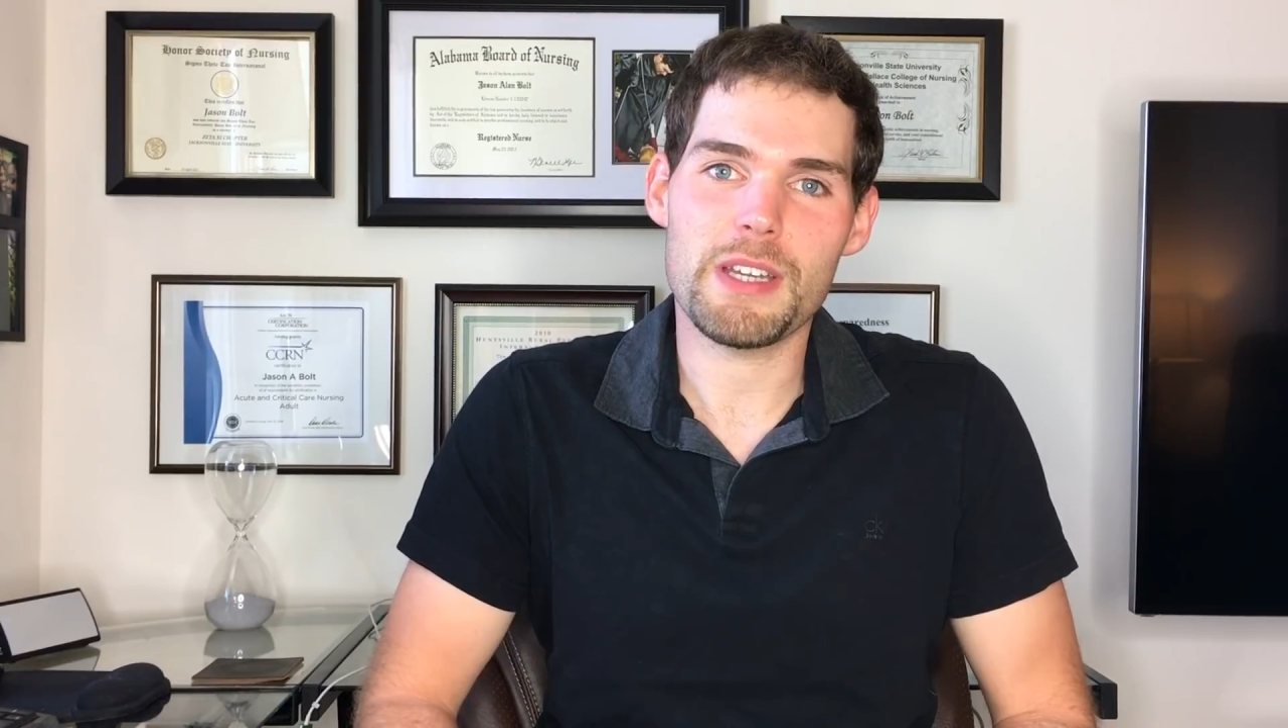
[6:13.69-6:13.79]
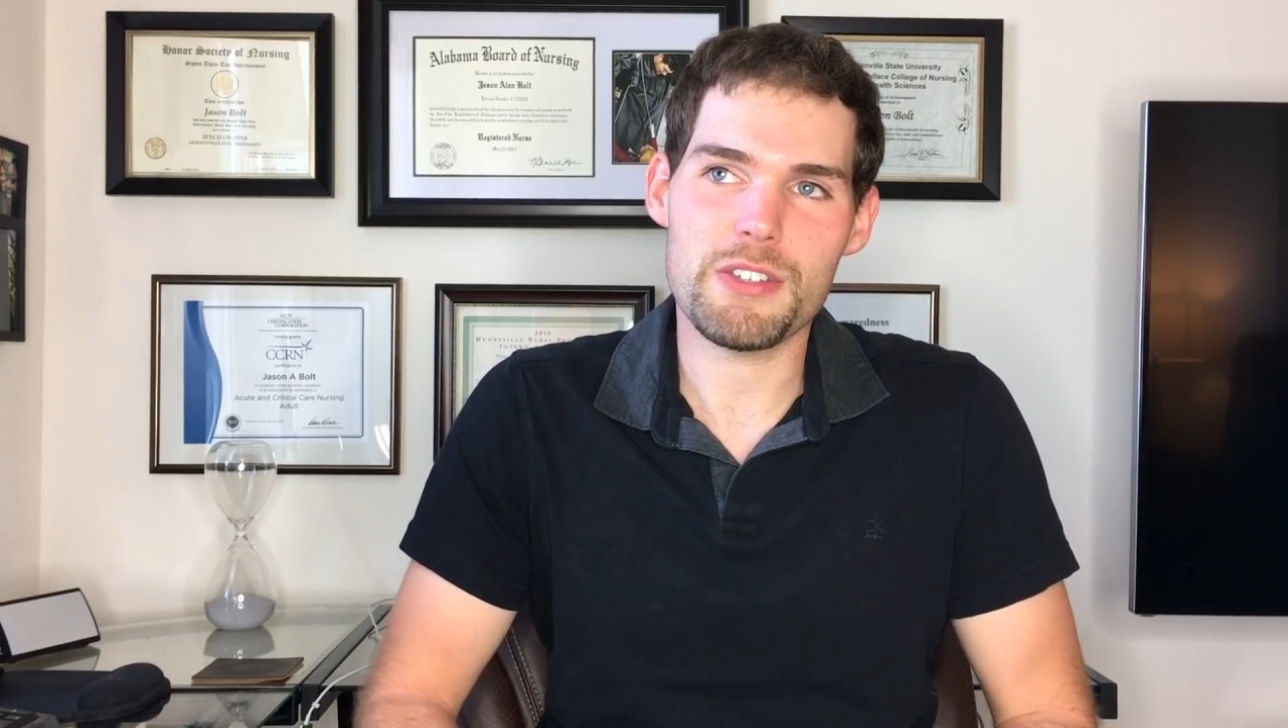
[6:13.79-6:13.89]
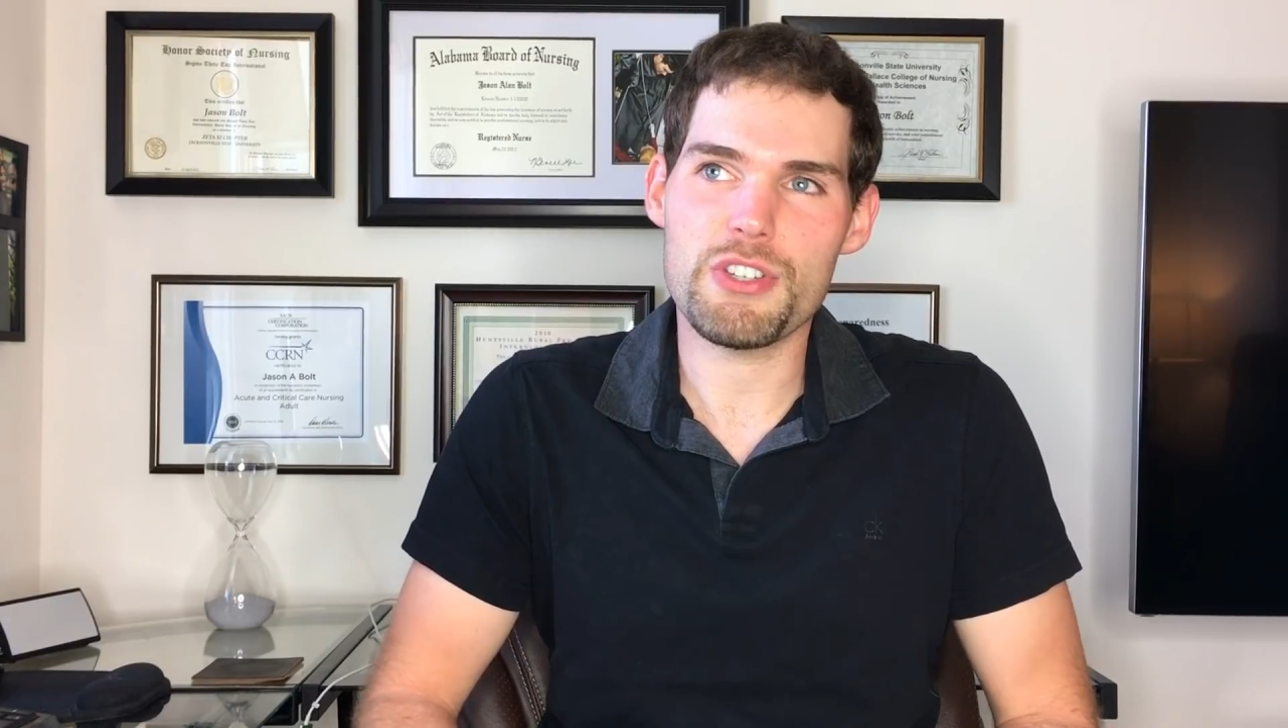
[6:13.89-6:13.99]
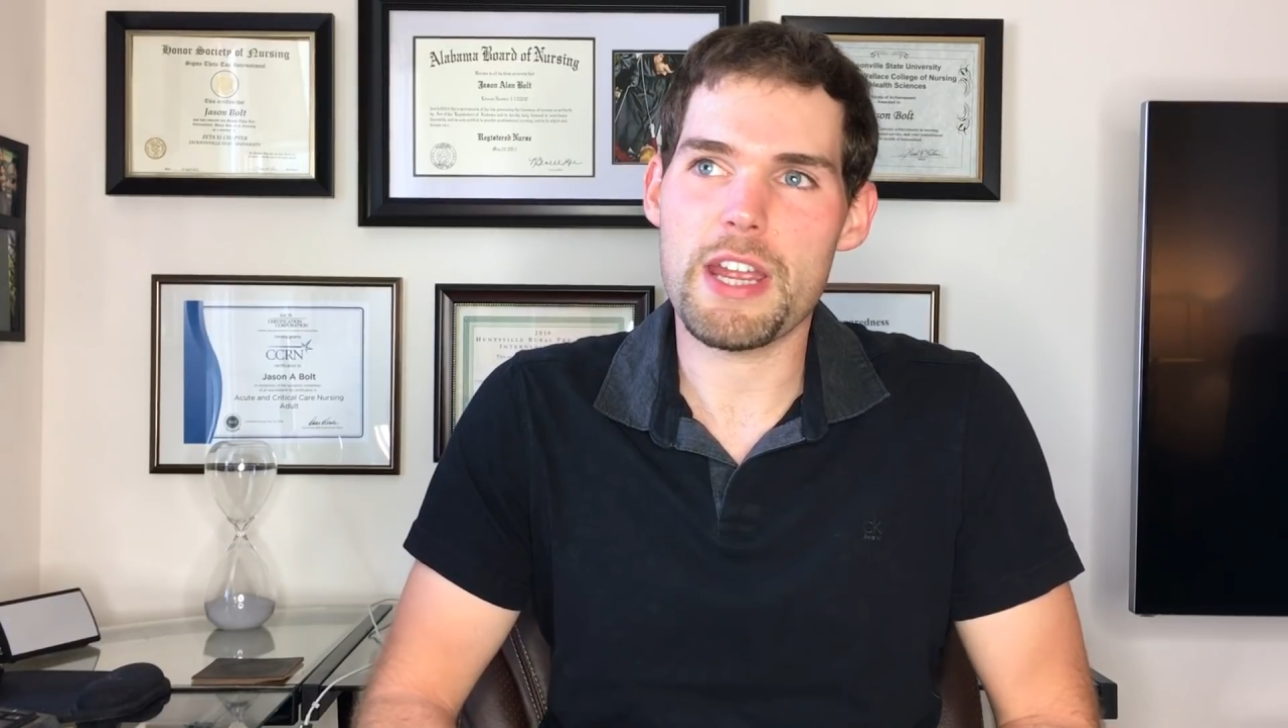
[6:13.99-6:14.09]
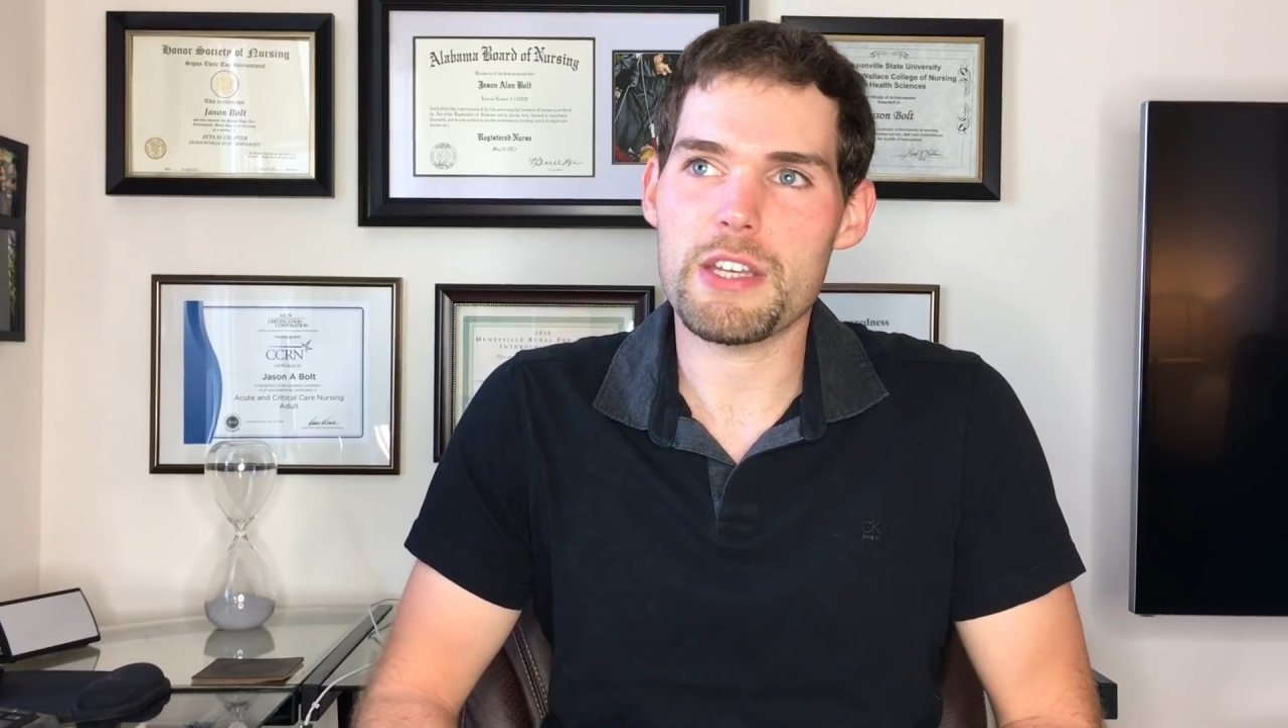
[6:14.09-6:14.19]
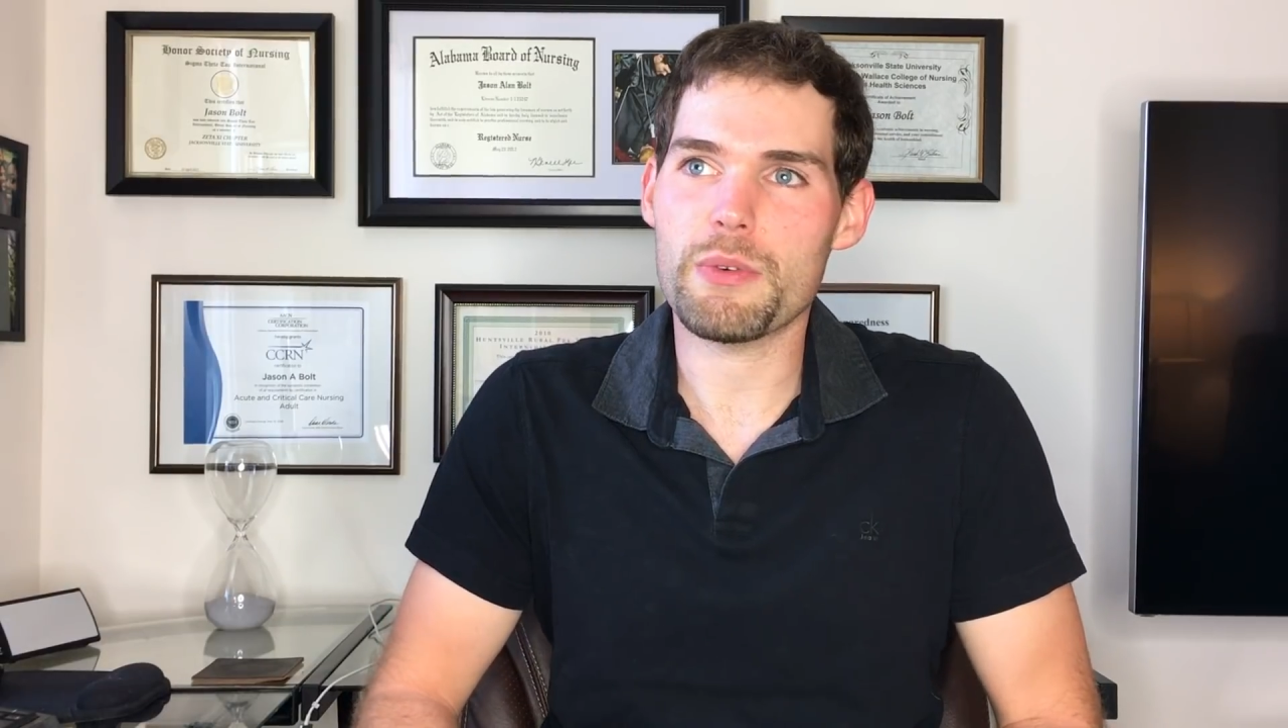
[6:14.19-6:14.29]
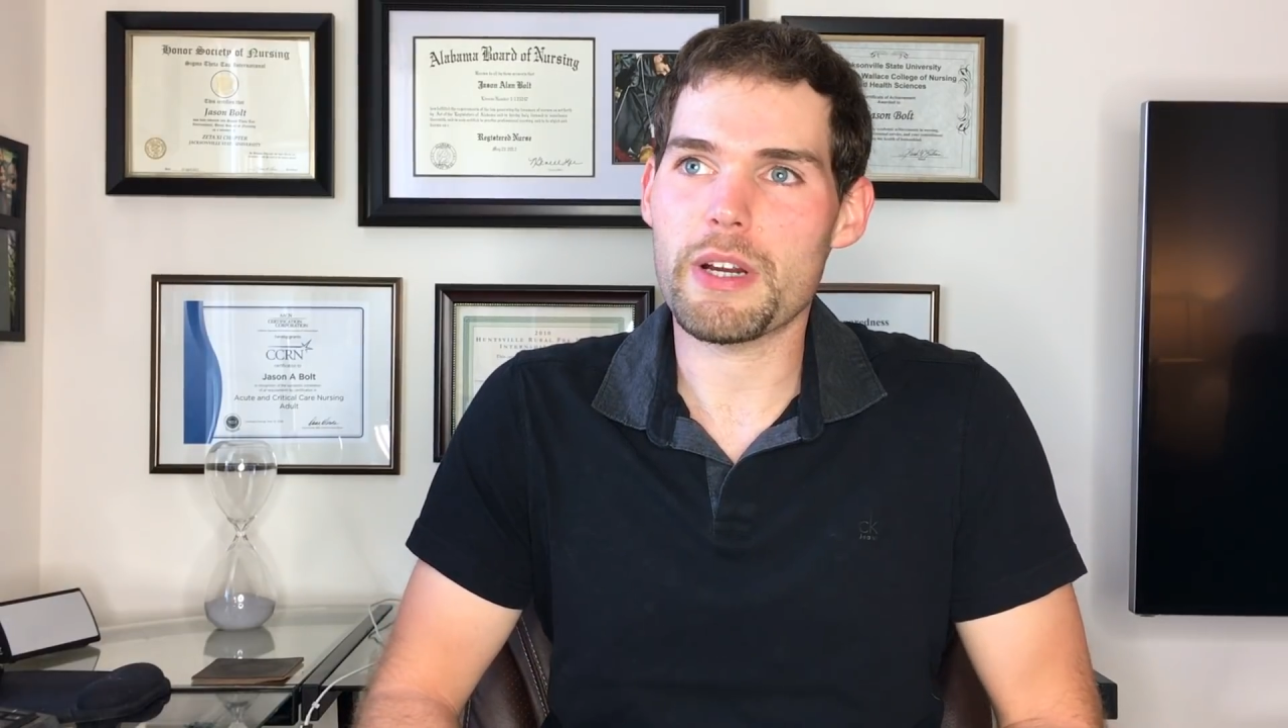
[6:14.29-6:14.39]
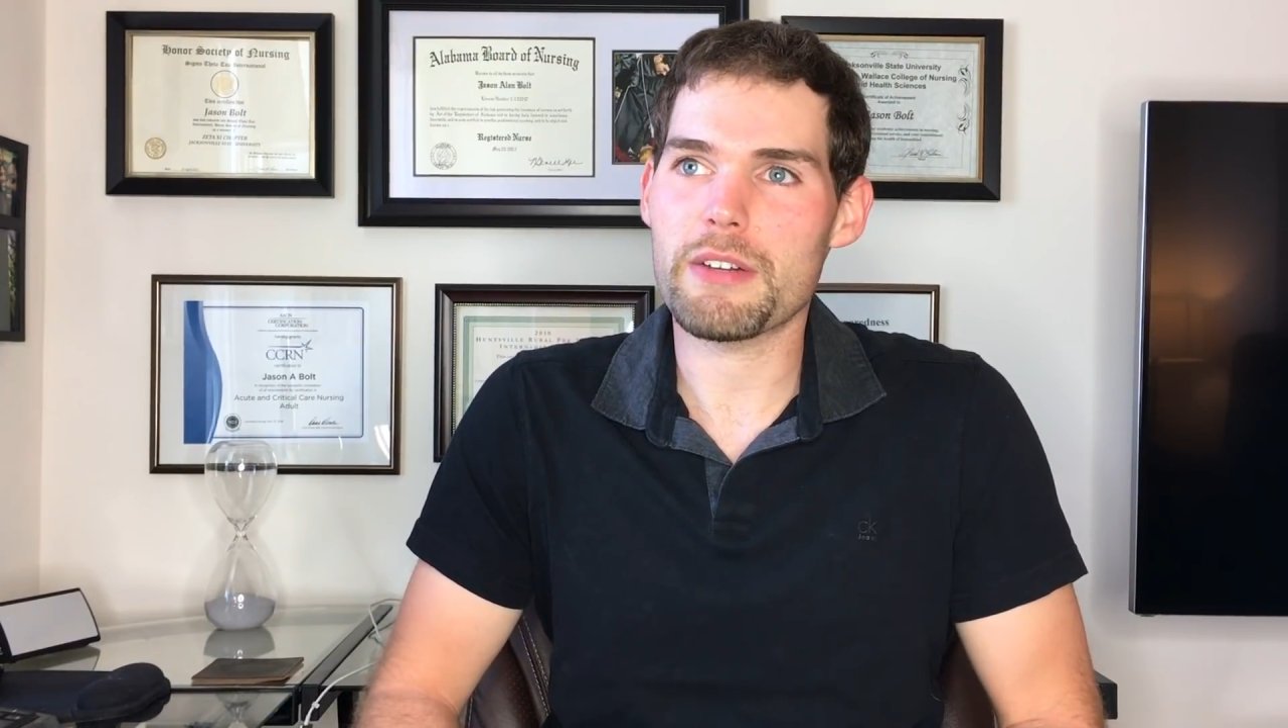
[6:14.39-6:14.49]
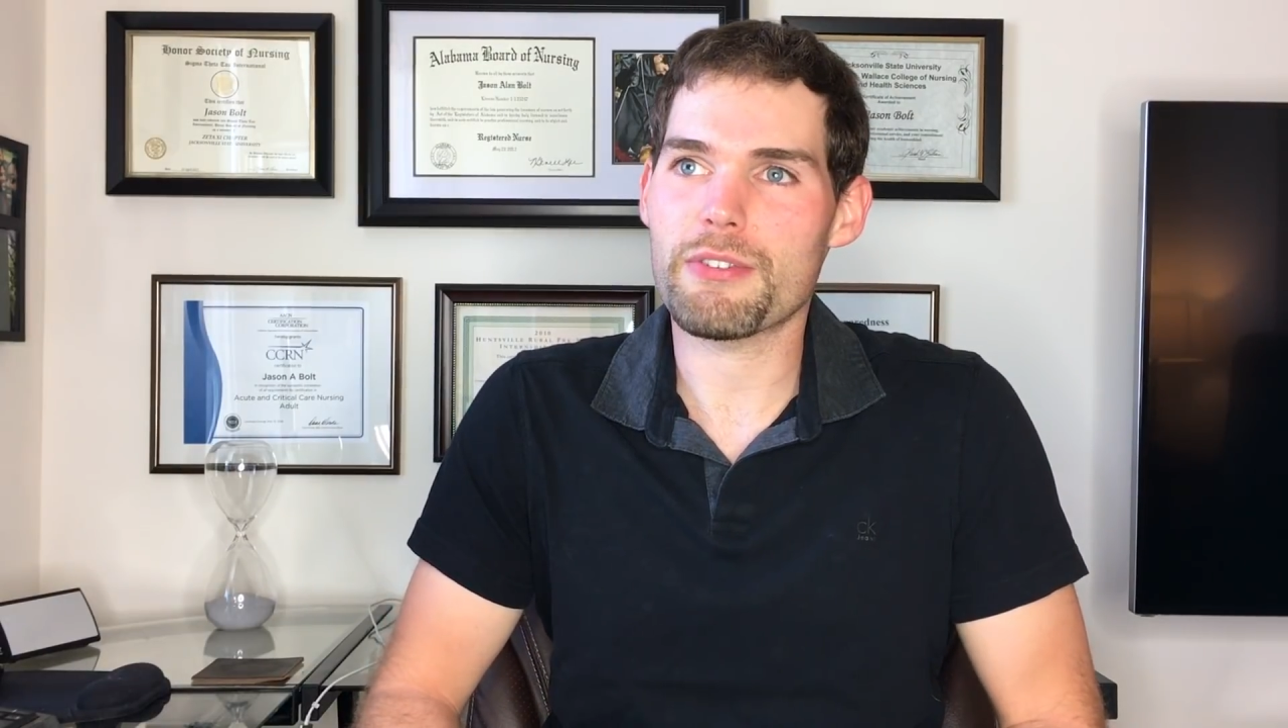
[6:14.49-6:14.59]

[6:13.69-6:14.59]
in January